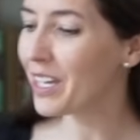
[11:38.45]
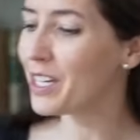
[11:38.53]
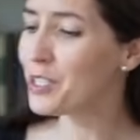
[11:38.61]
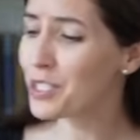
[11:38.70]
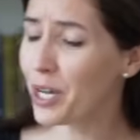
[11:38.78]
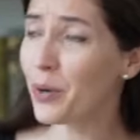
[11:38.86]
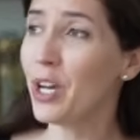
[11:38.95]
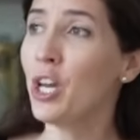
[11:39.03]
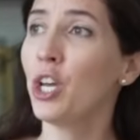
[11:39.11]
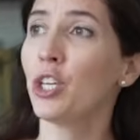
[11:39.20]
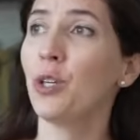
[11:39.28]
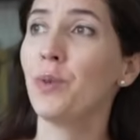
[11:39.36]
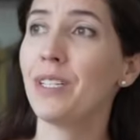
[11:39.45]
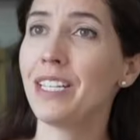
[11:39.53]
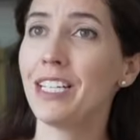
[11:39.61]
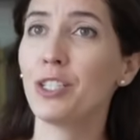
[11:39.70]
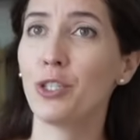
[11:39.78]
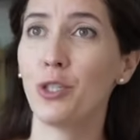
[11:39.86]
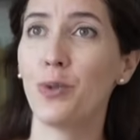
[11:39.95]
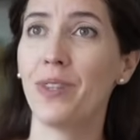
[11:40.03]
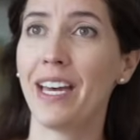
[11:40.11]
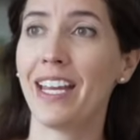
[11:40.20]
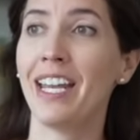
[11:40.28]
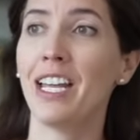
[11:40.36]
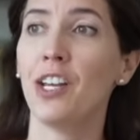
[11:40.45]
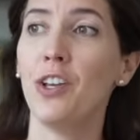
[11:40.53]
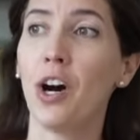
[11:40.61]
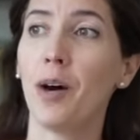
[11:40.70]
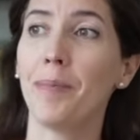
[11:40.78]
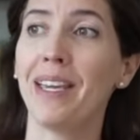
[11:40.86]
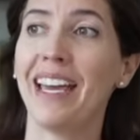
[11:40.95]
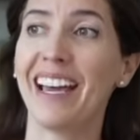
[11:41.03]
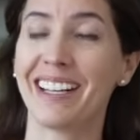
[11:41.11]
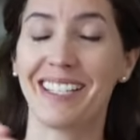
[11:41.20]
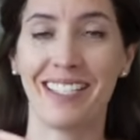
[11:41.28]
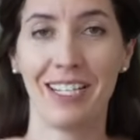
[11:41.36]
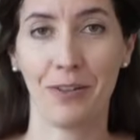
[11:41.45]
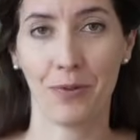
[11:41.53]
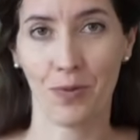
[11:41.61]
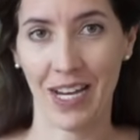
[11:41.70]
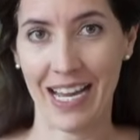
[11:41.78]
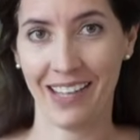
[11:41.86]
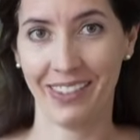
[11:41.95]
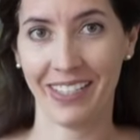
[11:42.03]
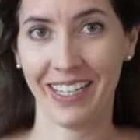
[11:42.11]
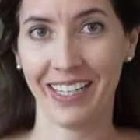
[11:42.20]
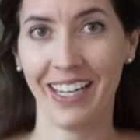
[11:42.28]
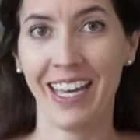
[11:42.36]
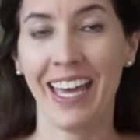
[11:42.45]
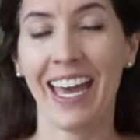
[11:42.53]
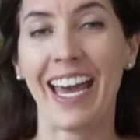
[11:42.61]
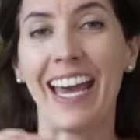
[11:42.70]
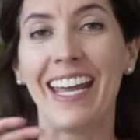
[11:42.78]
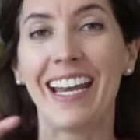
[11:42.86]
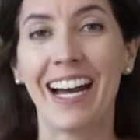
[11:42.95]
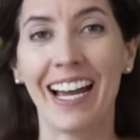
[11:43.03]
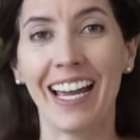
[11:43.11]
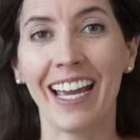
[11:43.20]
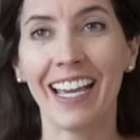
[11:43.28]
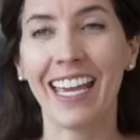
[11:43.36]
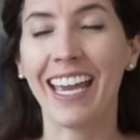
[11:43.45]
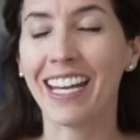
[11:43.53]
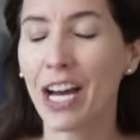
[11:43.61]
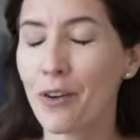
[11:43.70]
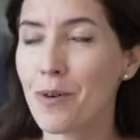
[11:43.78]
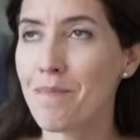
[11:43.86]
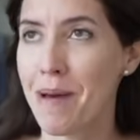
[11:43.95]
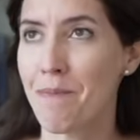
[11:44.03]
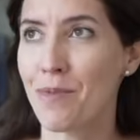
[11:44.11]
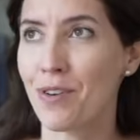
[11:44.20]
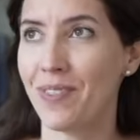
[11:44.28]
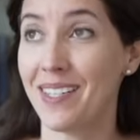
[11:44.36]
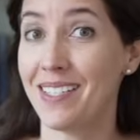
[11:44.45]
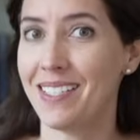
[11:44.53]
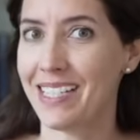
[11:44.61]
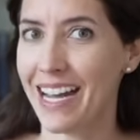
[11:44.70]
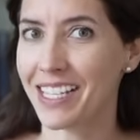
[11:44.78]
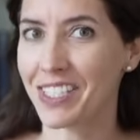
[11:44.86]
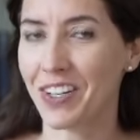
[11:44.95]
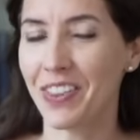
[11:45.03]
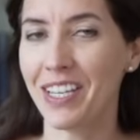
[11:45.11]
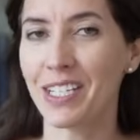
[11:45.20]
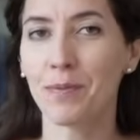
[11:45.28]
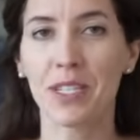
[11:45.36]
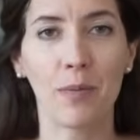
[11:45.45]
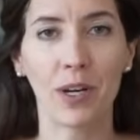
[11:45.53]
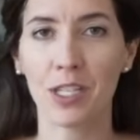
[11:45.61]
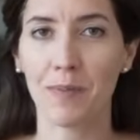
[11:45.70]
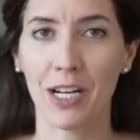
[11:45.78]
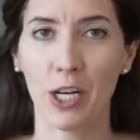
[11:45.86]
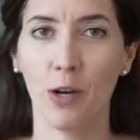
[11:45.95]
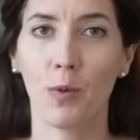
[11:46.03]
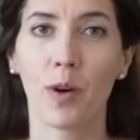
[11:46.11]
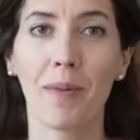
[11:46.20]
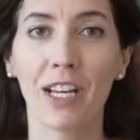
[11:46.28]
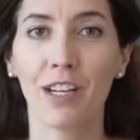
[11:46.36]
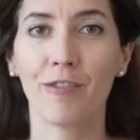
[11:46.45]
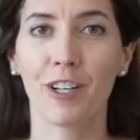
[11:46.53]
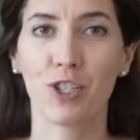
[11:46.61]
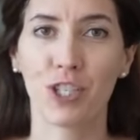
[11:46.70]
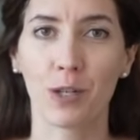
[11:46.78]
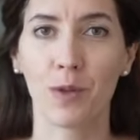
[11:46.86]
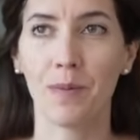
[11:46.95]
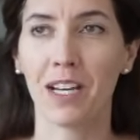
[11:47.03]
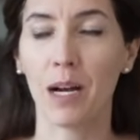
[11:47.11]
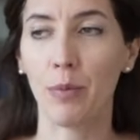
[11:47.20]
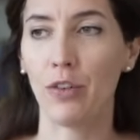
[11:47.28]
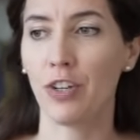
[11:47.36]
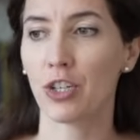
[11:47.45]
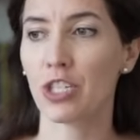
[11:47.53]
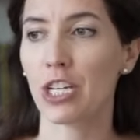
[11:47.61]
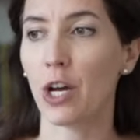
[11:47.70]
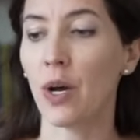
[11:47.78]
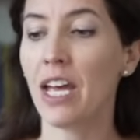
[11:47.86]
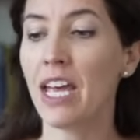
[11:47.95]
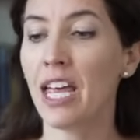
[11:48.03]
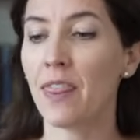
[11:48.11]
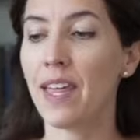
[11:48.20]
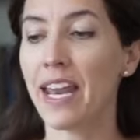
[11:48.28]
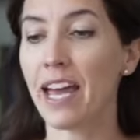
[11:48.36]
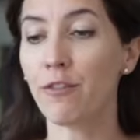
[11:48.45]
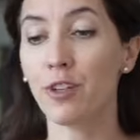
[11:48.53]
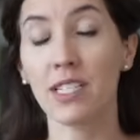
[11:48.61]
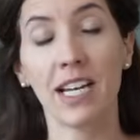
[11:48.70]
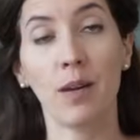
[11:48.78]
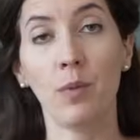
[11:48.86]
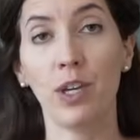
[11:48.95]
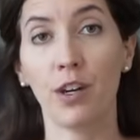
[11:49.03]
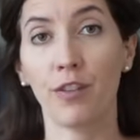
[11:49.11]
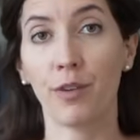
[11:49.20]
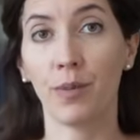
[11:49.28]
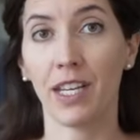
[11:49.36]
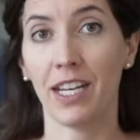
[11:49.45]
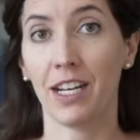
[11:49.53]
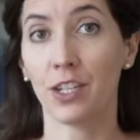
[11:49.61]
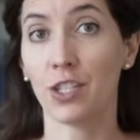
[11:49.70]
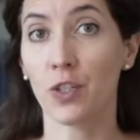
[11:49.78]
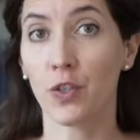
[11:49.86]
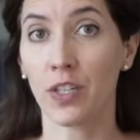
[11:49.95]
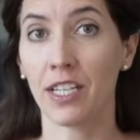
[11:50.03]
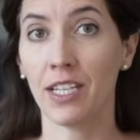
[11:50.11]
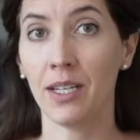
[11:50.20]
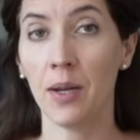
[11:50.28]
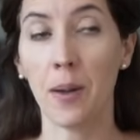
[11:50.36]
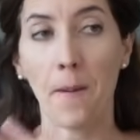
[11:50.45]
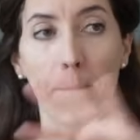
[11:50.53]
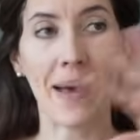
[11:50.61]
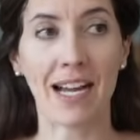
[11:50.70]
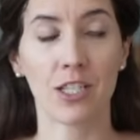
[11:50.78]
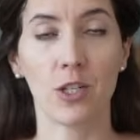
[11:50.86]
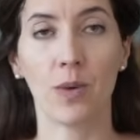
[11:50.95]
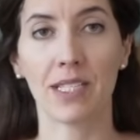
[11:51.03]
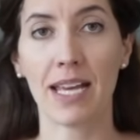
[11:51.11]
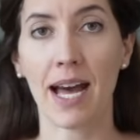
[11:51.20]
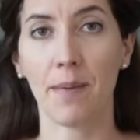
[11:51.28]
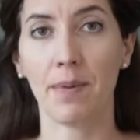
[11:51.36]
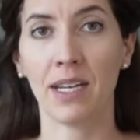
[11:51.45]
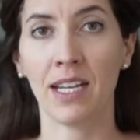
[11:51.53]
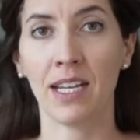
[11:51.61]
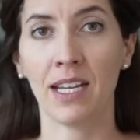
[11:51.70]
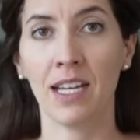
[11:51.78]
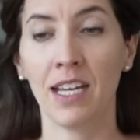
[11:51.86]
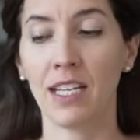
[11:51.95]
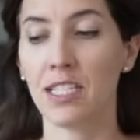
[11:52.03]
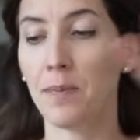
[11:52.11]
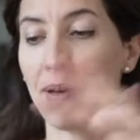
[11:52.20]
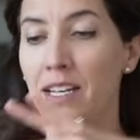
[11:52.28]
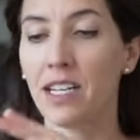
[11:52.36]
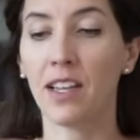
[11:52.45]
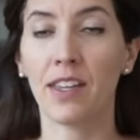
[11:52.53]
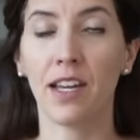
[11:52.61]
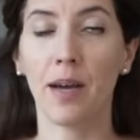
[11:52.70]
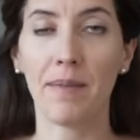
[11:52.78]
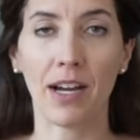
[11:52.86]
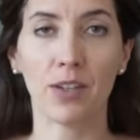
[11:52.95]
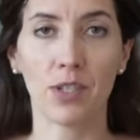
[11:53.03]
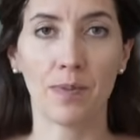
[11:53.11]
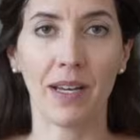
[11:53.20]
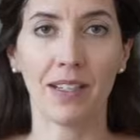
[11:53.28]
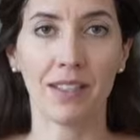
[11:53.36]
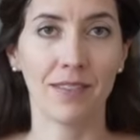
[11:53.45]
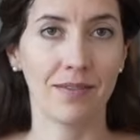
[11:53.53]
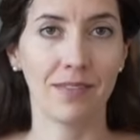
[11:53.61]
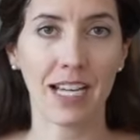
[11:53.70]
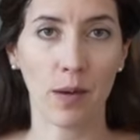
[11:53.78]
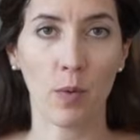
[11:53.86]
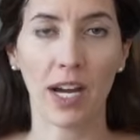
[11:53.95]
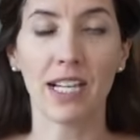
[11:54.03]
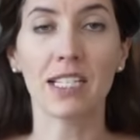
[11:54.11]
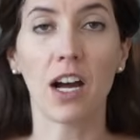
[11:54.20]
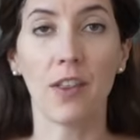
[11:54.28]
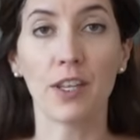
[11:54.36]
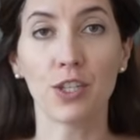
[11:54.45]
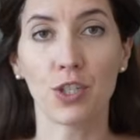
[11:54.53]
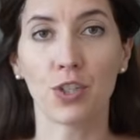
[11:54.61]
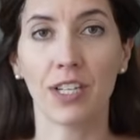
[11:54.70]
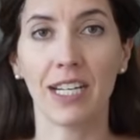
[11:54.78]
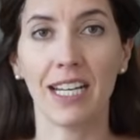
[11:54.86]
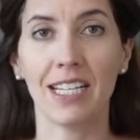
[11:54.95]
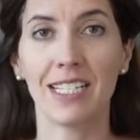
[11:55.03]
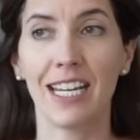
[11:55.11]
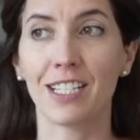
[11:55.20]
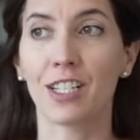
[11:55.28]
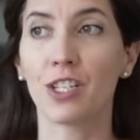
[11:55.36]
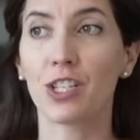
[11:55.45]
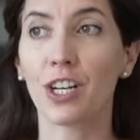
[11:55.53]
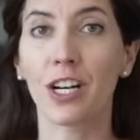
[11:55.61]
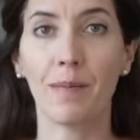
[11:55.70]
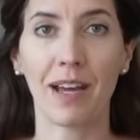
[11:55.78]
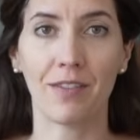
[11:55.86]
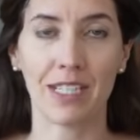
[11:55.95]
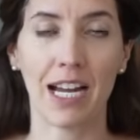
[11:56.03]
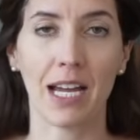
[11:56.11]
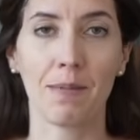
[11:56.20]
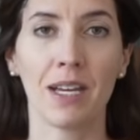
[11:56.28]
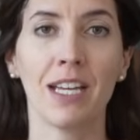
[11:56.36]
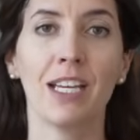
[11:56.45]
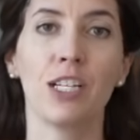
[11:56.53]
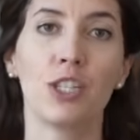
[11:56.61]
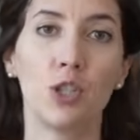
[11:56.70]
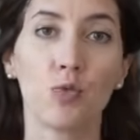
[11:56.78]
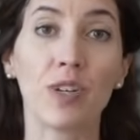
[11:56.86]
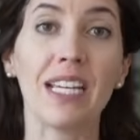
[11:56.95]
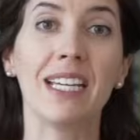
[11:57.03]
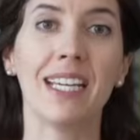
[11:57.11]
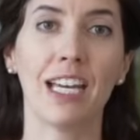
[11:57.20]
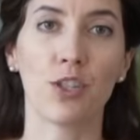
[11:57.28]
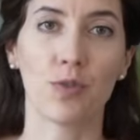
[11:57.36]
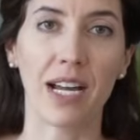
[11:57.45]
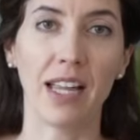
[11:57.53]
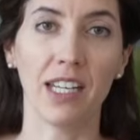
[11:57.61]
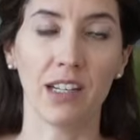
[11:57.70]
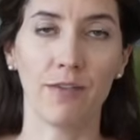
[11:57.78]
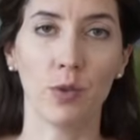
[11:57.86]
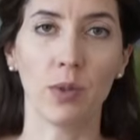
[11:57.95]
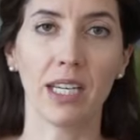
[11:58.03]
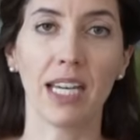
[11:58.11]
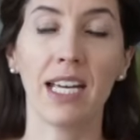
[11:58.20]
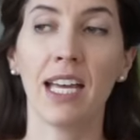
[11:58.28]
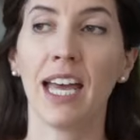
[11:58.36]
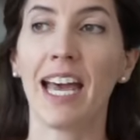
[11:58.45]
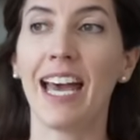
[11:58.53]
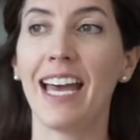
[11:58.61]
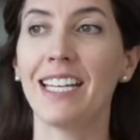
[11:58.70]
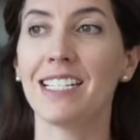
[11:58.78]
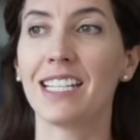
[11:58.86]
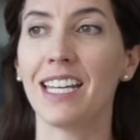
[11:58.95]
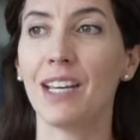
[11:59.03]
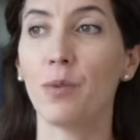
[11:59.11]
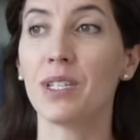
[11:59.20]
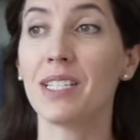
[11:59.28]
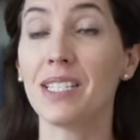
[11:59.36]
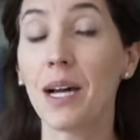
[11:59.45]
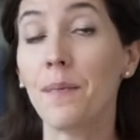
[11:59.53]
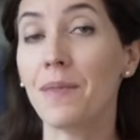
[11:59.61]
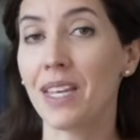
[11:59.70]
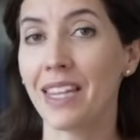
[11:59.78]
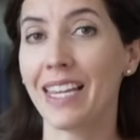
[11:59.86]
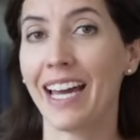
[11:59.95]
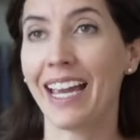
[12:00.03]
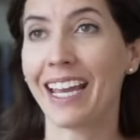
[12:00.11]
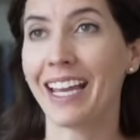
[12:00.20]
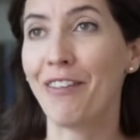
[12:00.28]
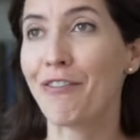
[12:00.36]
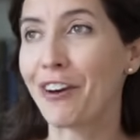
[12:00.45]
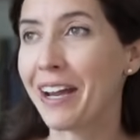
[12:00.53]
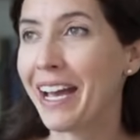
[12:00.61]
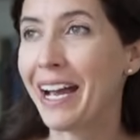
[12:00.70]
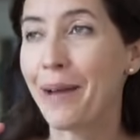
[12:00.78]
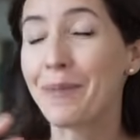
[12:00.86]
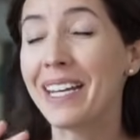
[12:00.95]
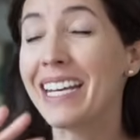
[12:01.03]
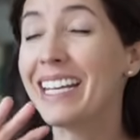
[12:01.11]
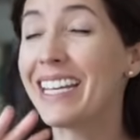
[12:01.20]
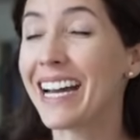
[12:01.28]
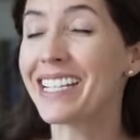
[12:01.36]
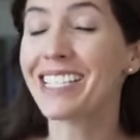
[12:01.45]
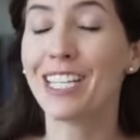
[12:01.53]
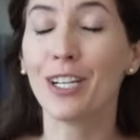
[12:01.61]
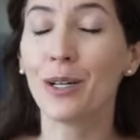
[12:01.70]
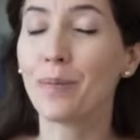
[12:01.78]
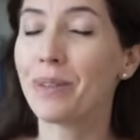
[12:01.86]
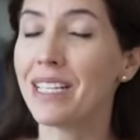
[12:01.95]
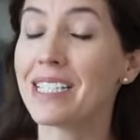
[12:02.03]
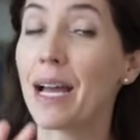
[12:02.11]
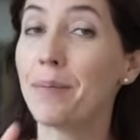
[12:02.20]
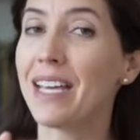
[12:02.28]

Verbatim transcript: And so you need to then not be exiting reality. And I cannot remember the stats on this. Someone else might know, but one of my good friends shared with me a couple of years ago that every time we go from looking at a screen back to what's happening, depending on the amount you spend time-wise on the screen, it takes a certain amount of time to re-engage reality fully. And it was something like, I'm gonna guess here, please, I'm